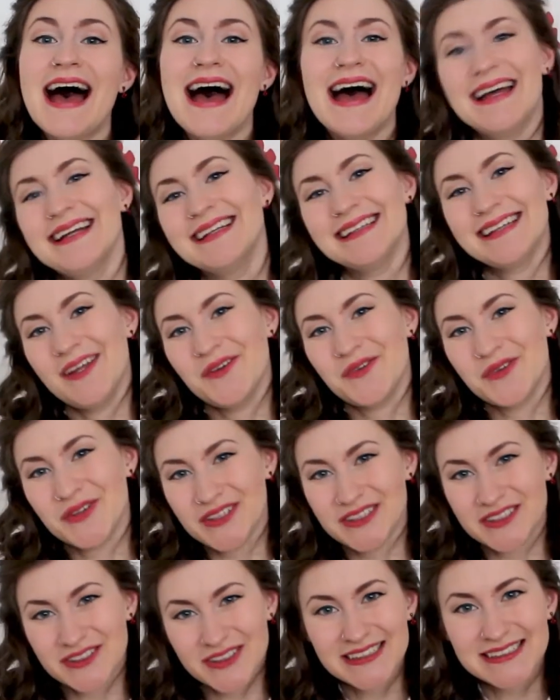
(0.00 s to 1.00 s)
And if you're
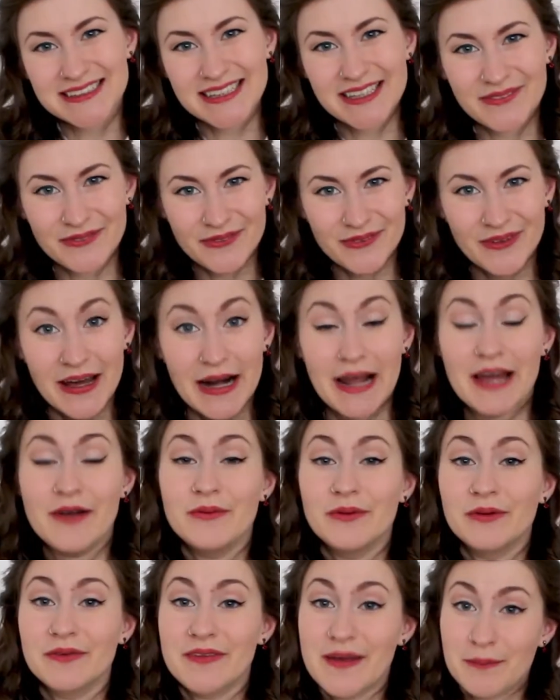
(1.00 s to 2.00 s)
interested in what I
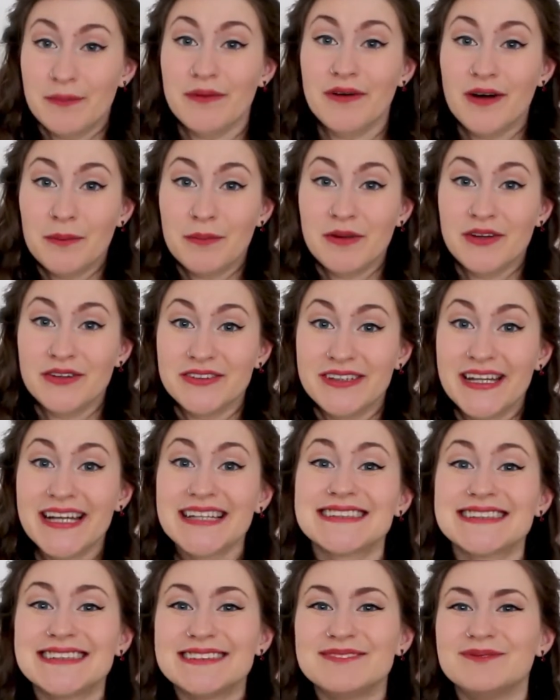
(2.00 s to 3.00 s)
will upload
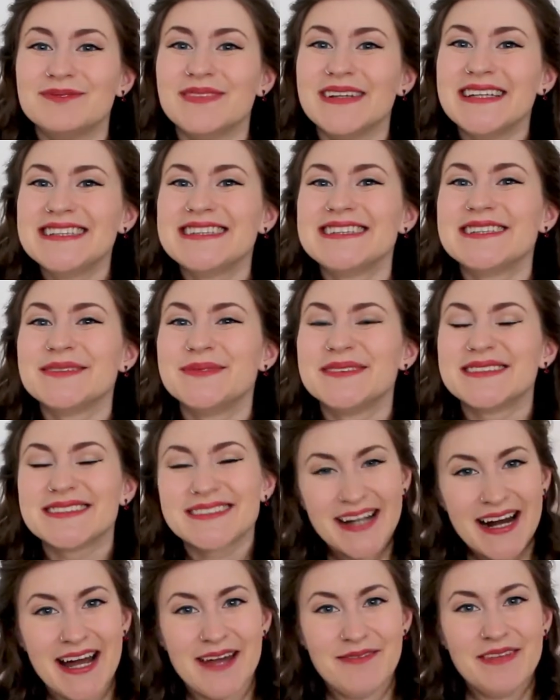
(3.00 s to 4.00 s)
next, then please
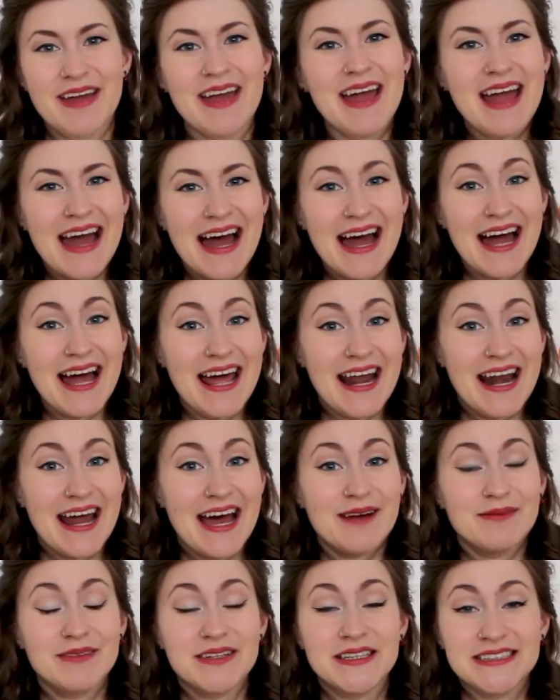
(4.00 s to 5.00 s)
subscribe. And
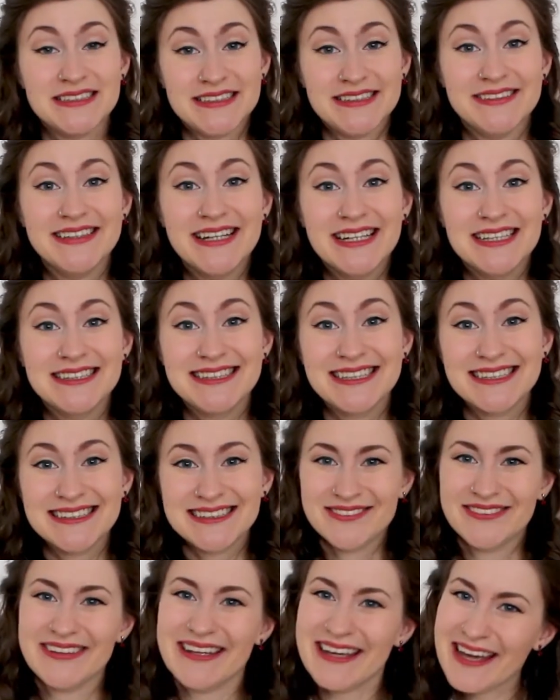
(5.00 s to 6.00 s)
I'm gonna see you guys
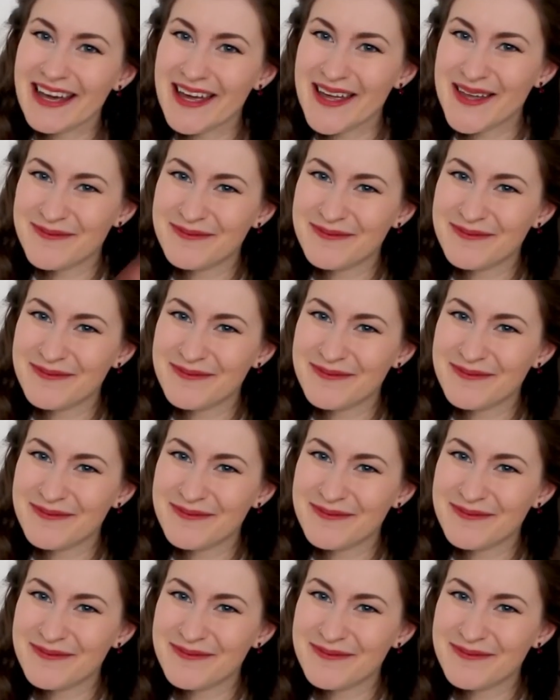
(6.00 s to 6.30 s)
next week.